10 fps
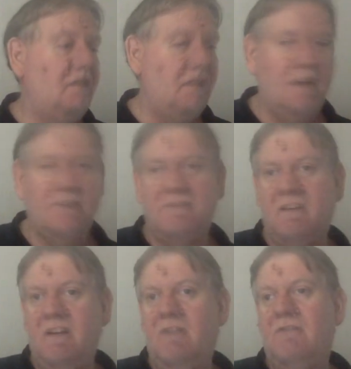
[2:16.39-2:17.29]
Yes,
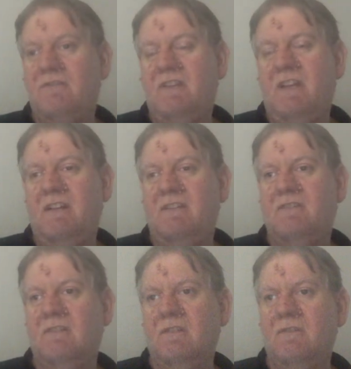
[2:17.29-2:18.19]
I understand it's
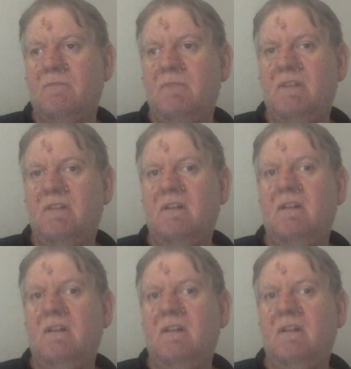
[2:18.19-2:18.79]
a little bit